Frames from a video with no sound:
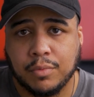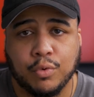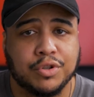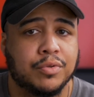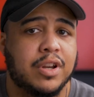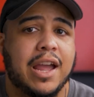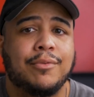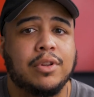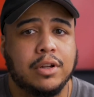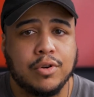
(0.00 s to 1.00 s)
which we're not
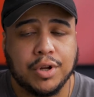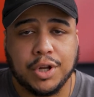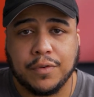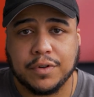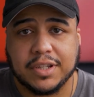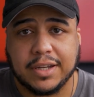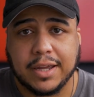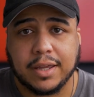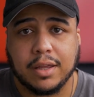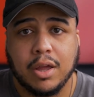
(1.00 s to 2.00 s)
really going over
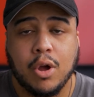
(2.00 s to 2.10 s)
today,